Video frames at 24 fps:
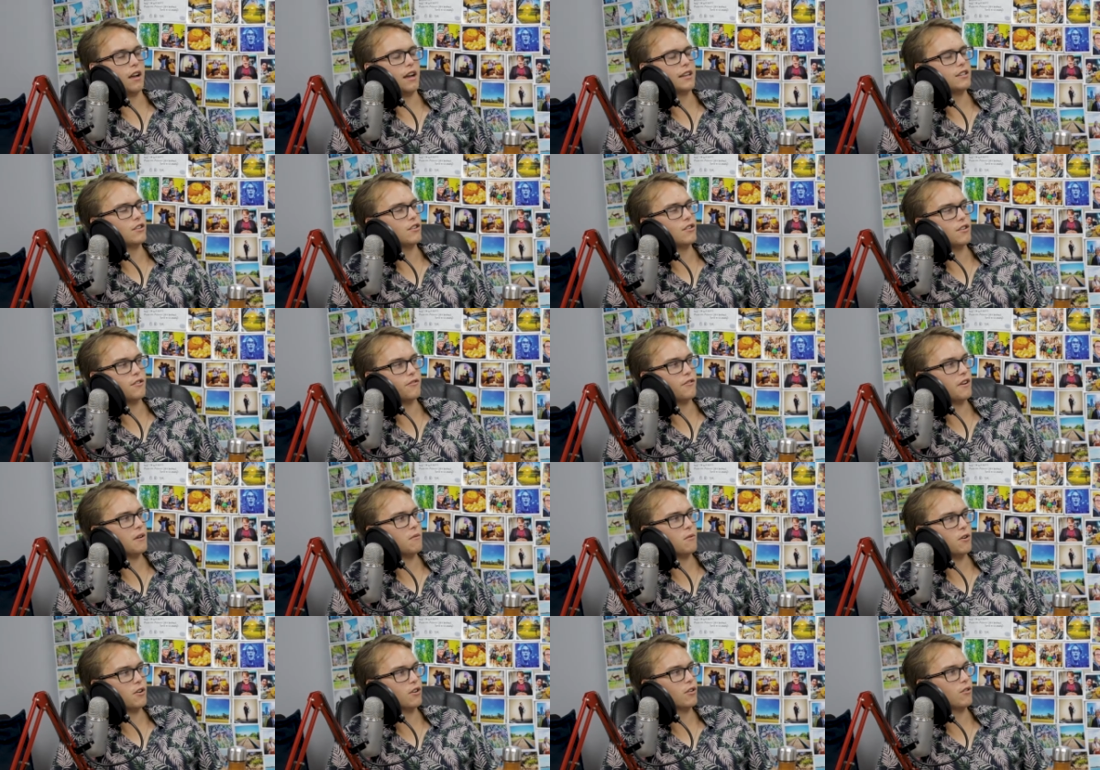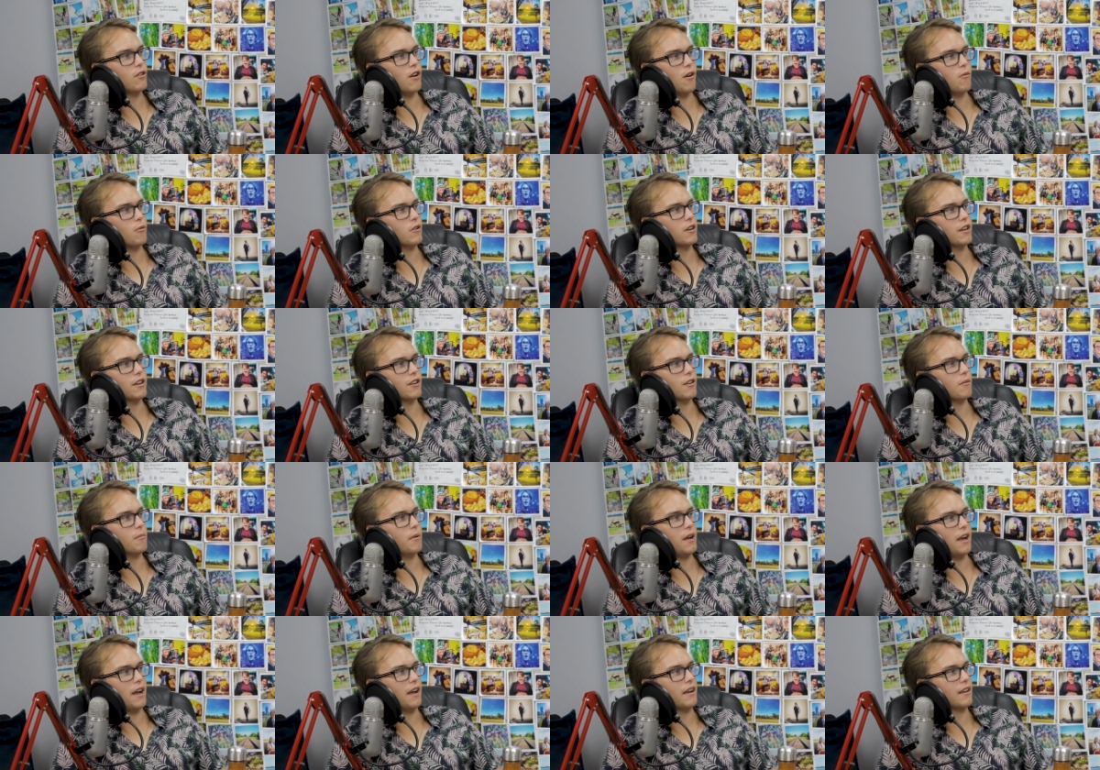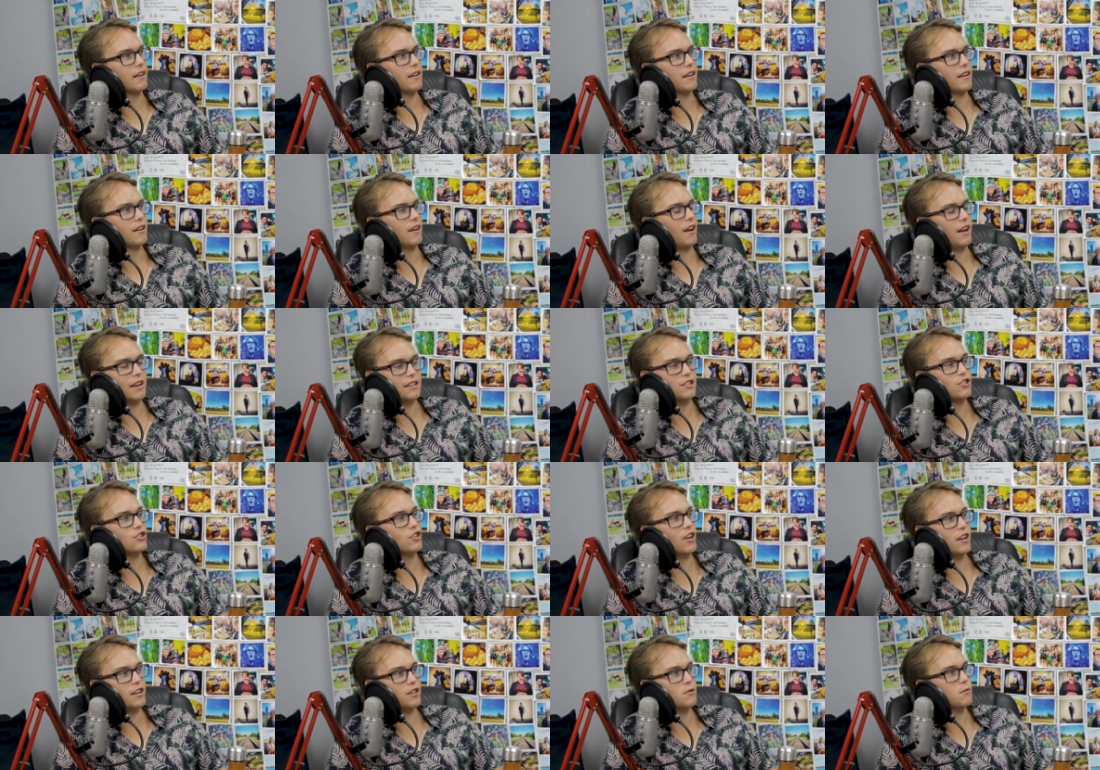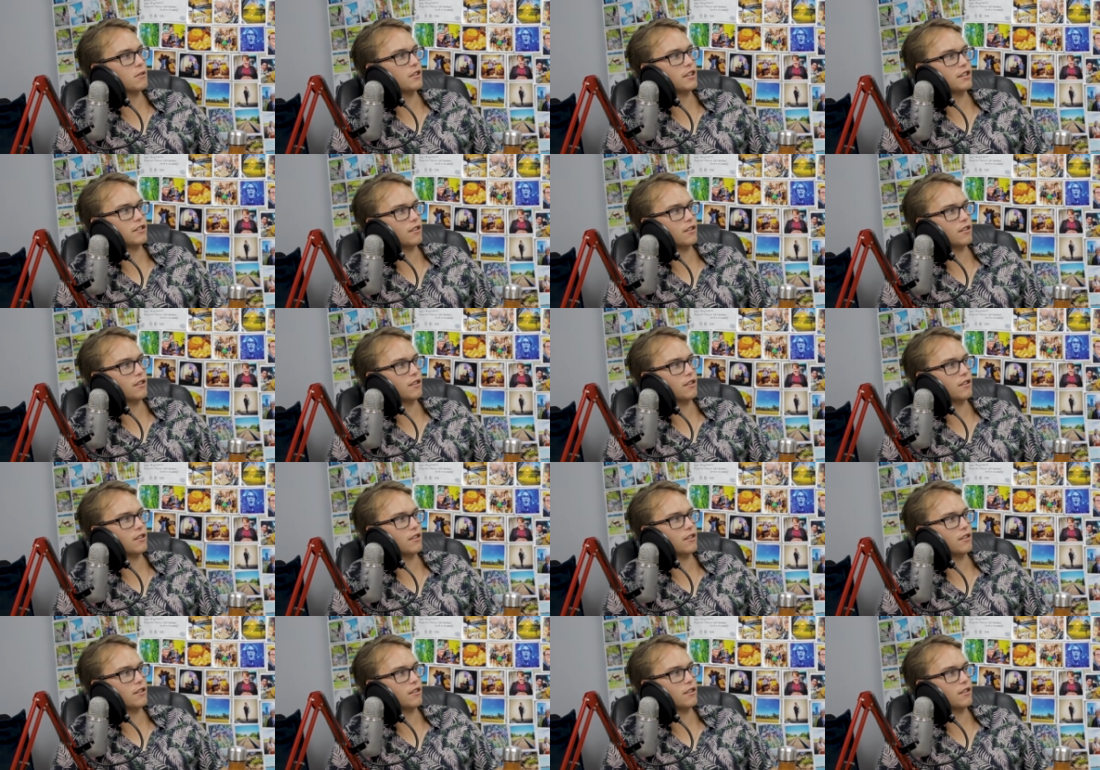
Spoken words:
I don't know if I woke you up when I got back. I genuinely